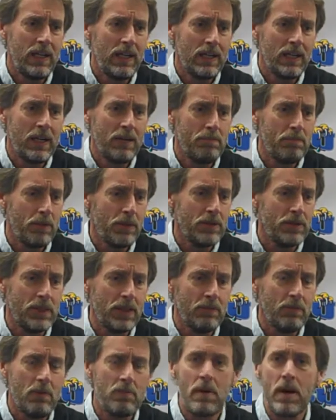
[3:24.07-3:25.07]
And I
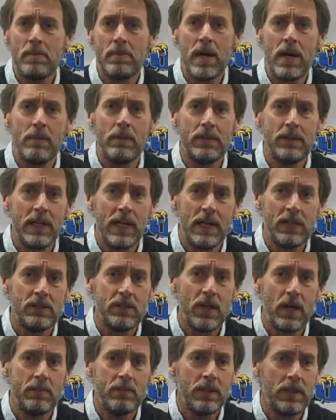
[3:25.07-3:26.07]
appreciate what my mom and dad
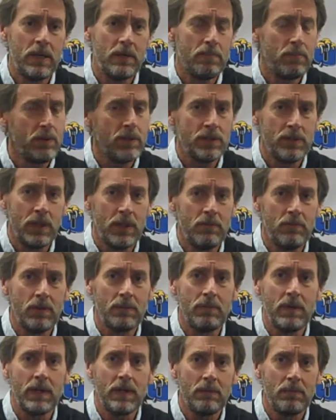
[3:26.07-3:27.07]
taught me, and I appreciate
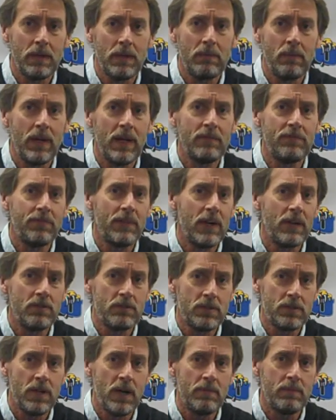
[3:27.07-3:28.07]
what my
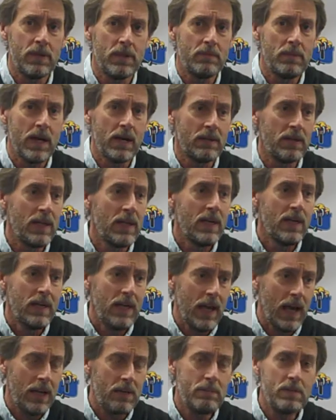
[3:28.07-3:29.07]
grandfathers taught me about
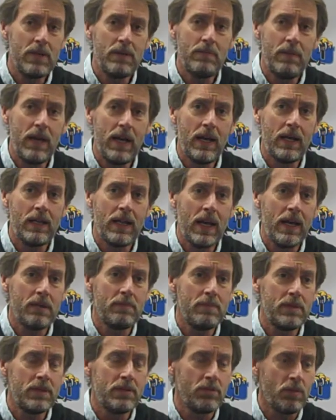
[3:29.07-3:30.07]
how to be a man, how
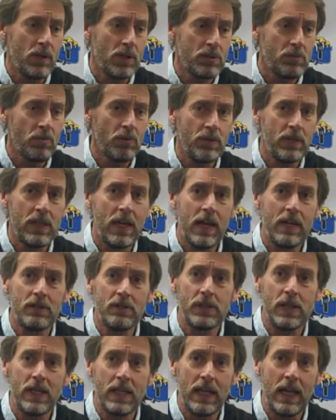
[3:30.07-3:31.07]
to be trustworthy, how to
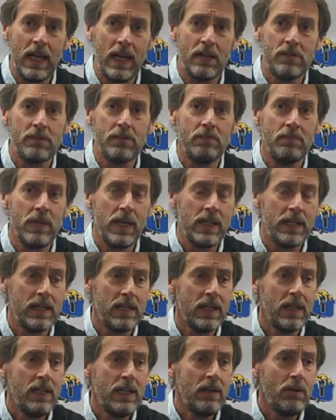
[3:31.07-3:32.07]
shake hands and mean
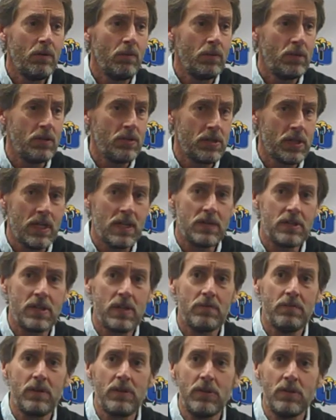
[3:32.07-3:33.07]
it. And when you say
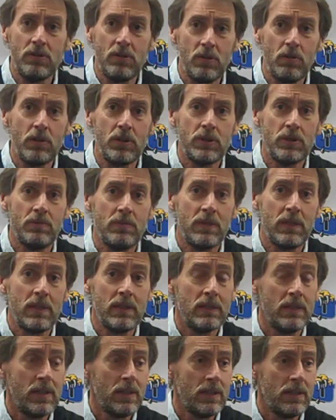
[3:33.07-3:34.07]
something, you do what you
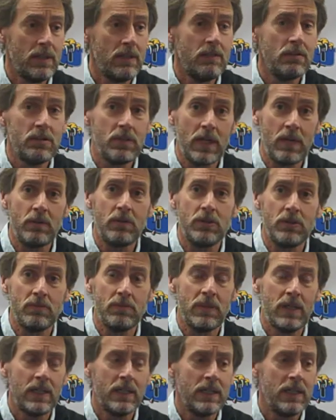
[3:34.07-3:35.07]
mean and you say what you
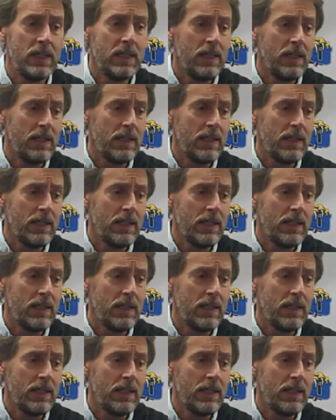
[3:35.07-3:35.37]
mean.